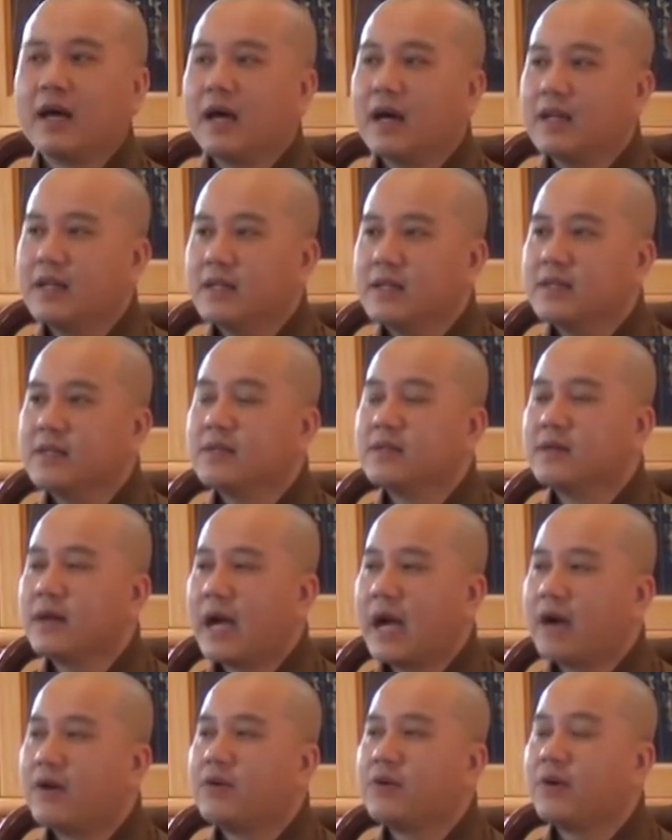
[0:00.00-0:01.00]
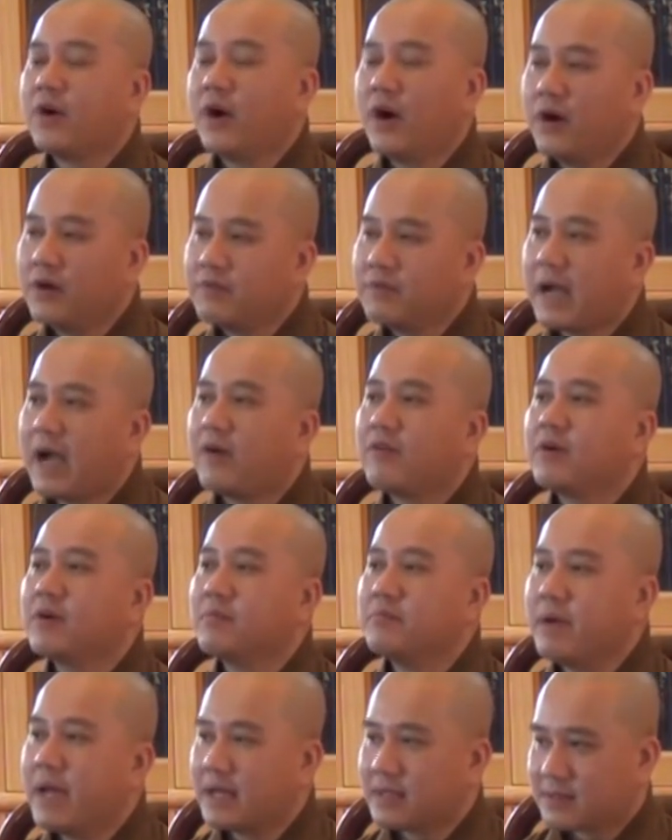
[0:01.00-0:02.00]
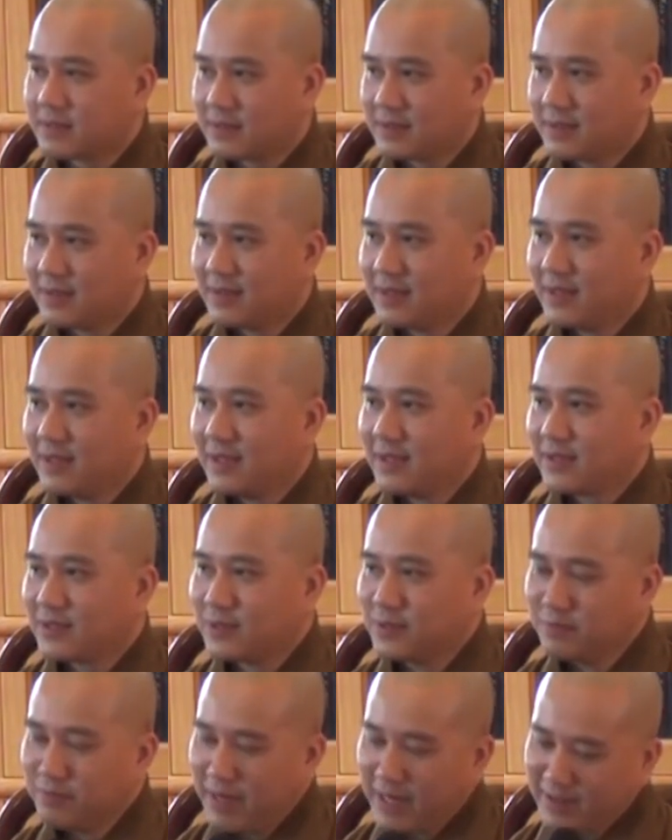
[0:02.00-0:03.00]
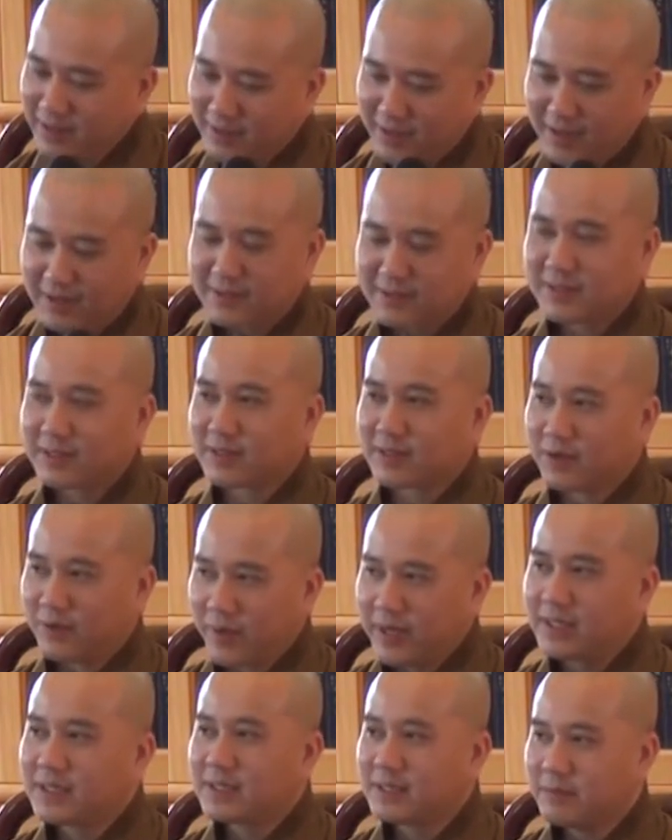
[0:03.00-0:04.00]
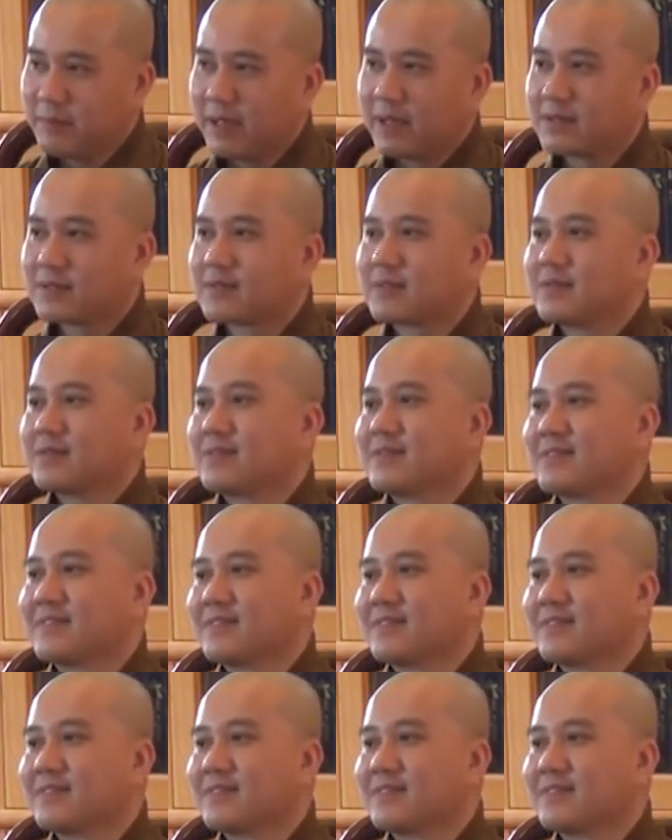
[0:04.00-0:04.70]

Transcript: a little out of our best to make us a greater best.